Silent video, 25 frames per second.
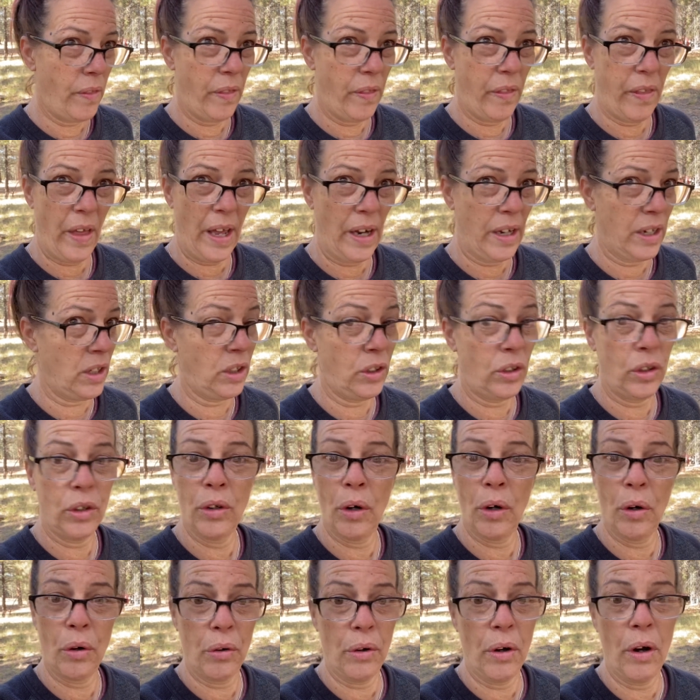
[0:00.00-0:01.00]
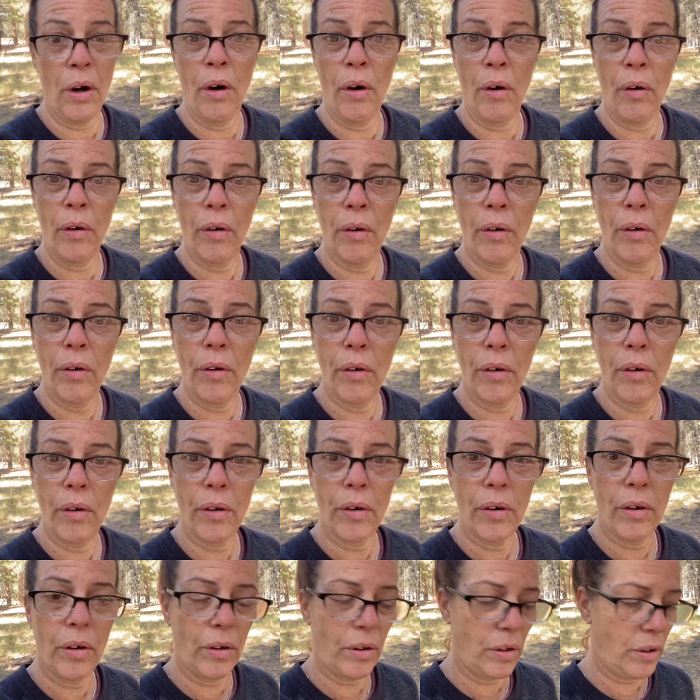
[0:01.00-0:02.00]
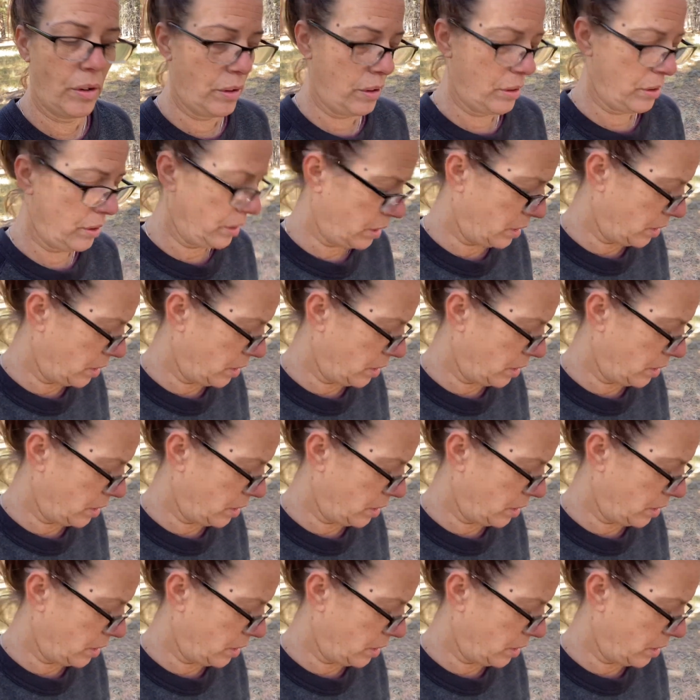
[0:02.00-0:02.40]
that you don't know, you